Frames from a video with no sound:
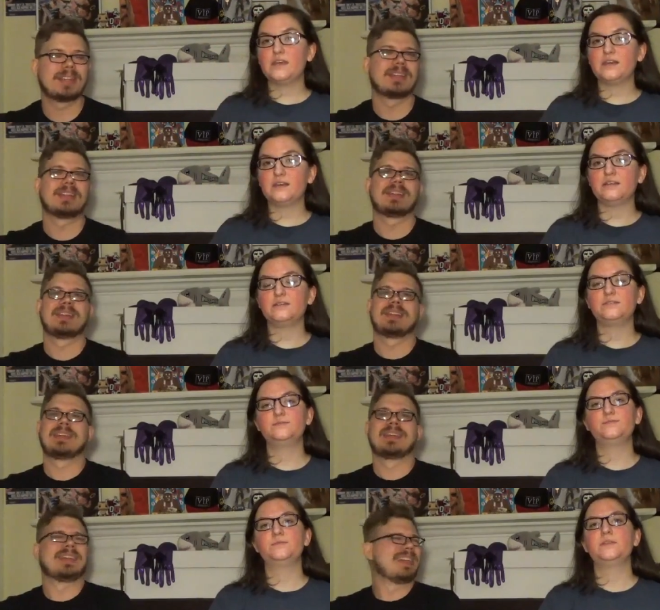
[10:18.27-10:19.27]
Speaker 1: Yeah.
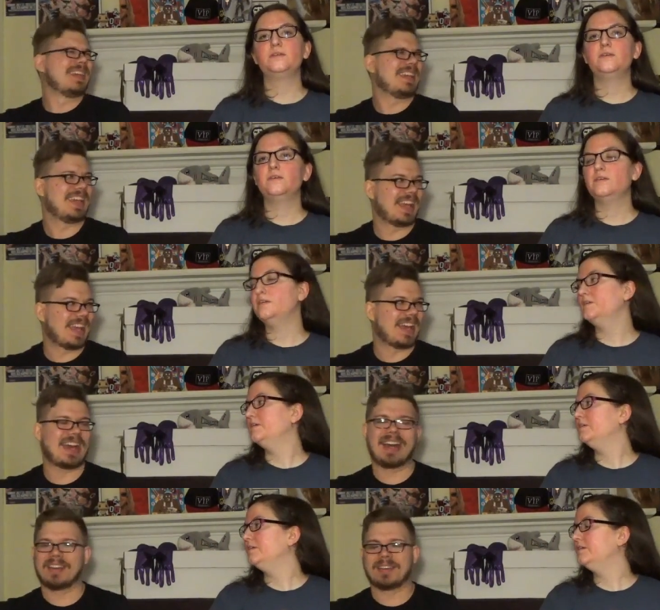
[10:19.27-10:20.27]

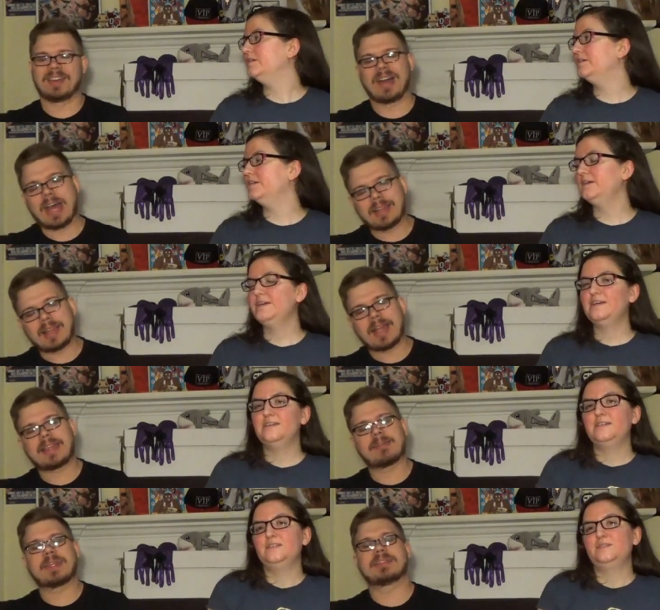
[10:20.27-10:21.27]
Yeah, I don't know. I
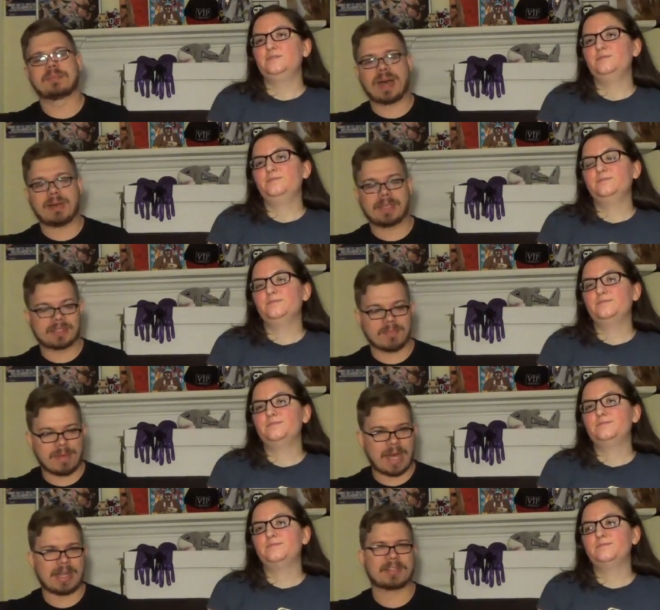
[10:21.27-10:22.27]
like it because Bobby is a
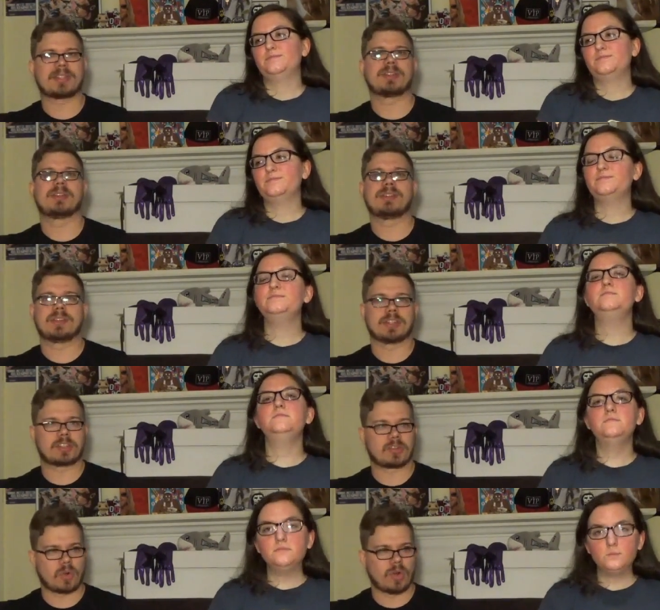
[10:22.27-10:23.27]
monster. He's a
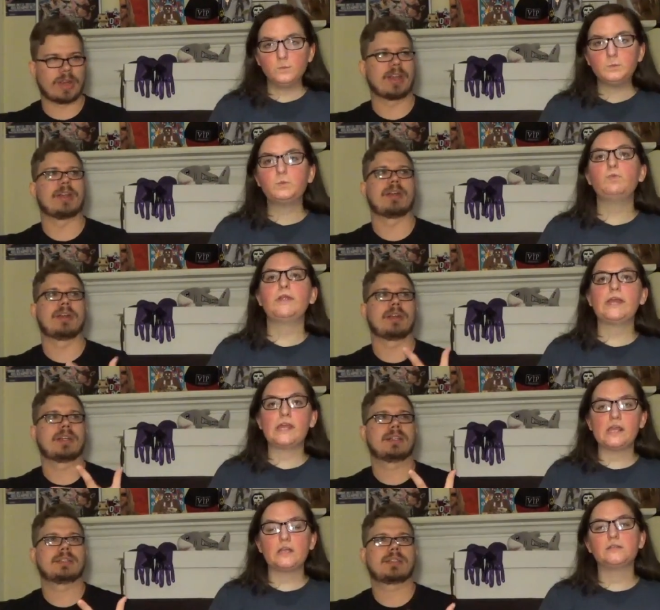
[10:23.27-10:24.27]
destroyer.
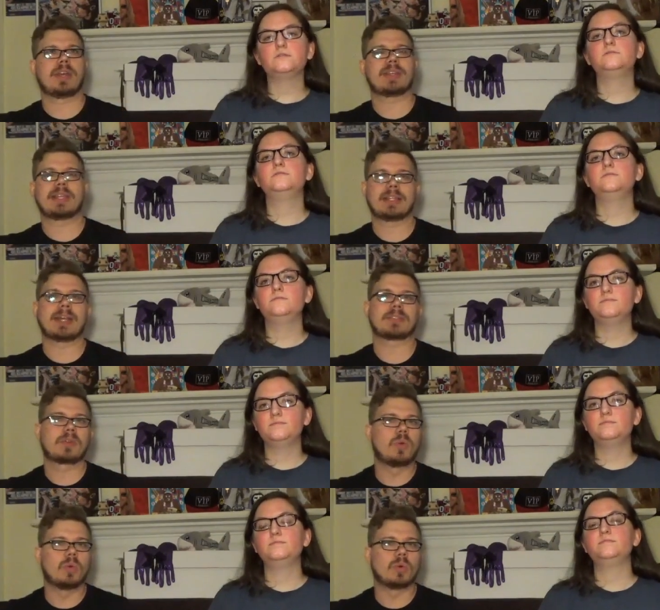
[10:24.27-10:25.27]
Right. So I think
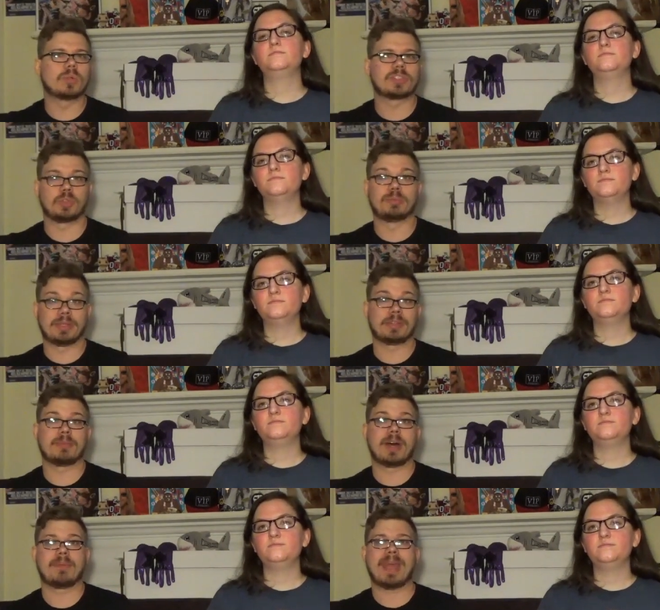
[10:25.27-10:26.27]
that's cool to
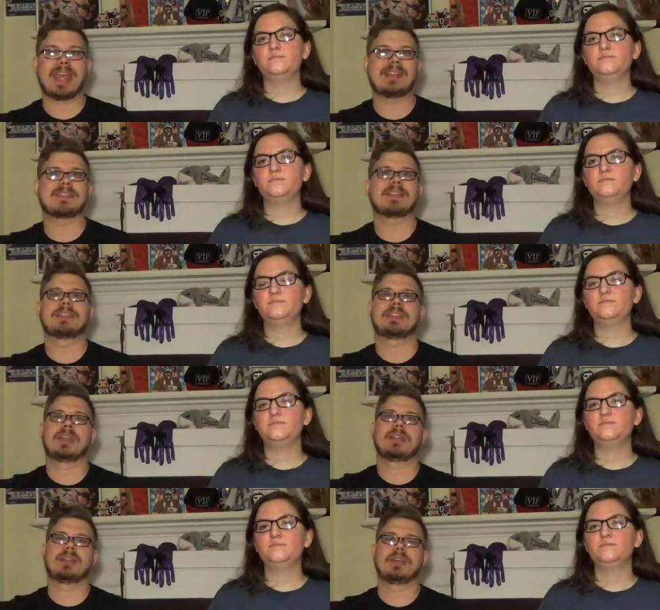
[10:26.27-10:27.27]
build him up. And he's a
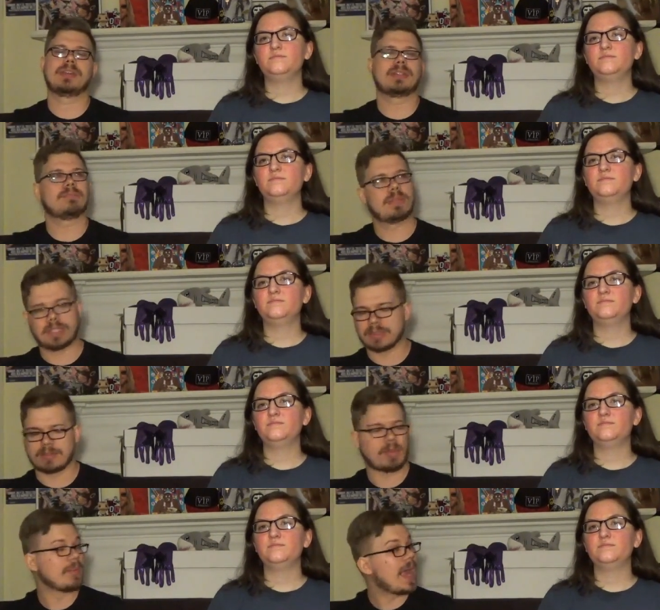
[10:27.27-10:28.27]
legit, you know, he, he
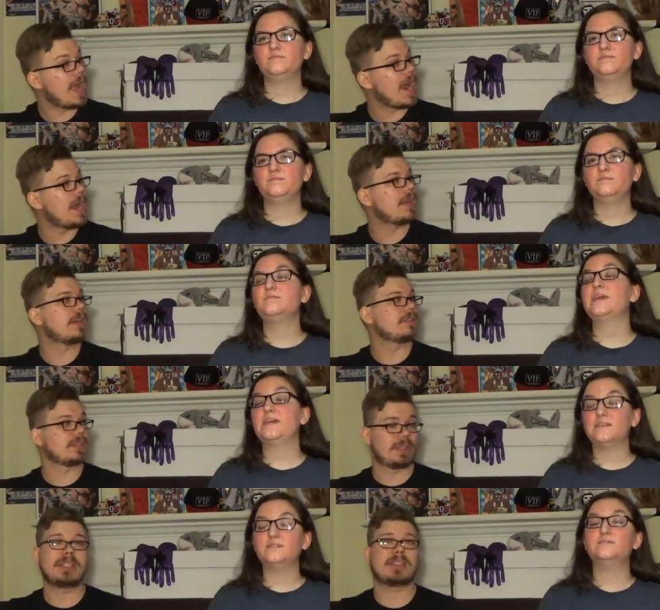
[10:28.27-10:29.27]
does MMA, you know,
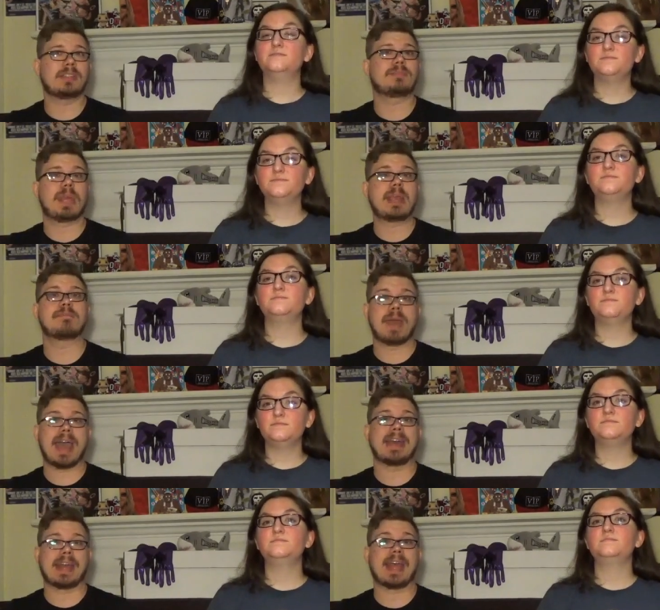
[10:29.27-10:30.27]
yeah. so he's a, a
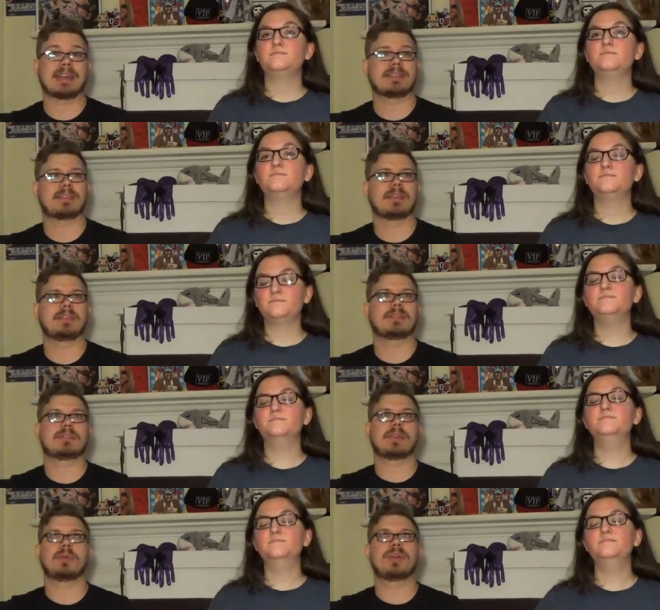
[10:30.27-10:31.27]
badass.
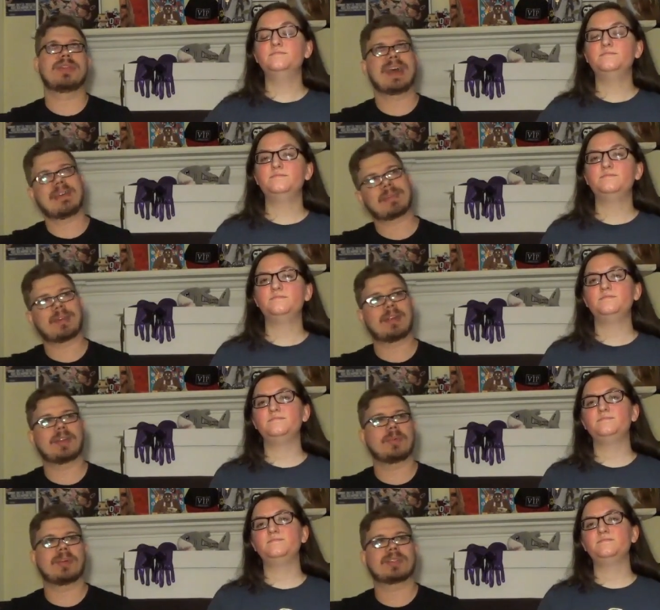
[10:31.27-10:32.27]
So in that
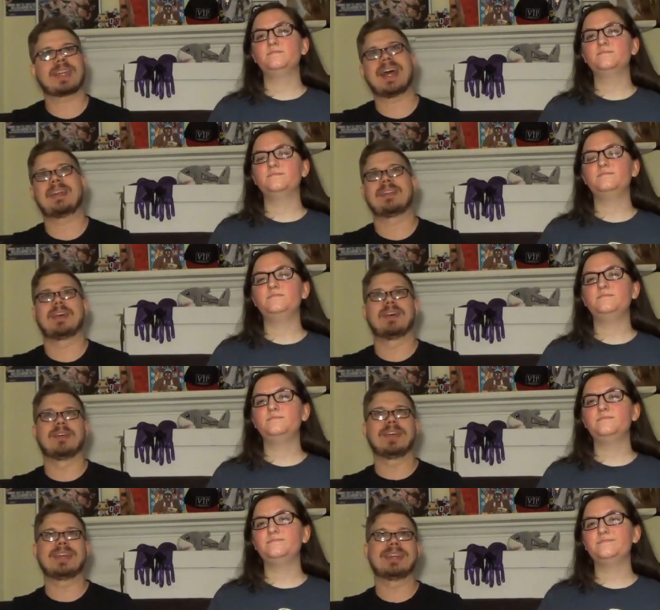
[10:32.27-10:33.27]
regard, it works. I don't
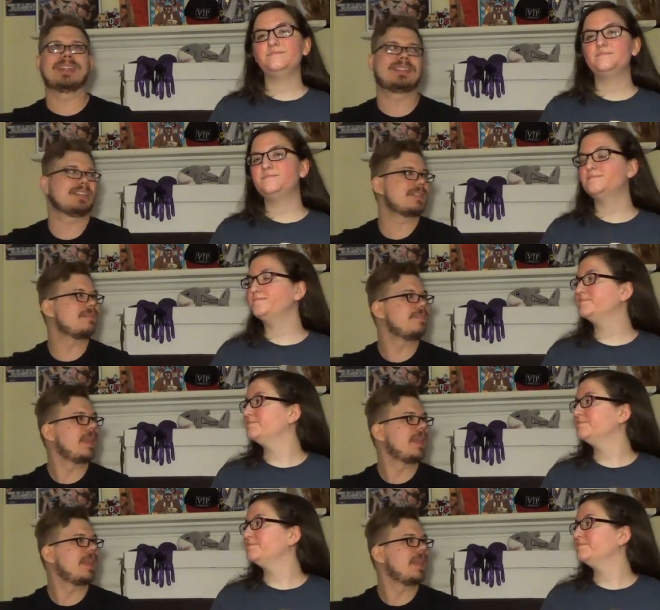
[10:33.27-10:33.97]
know. It just,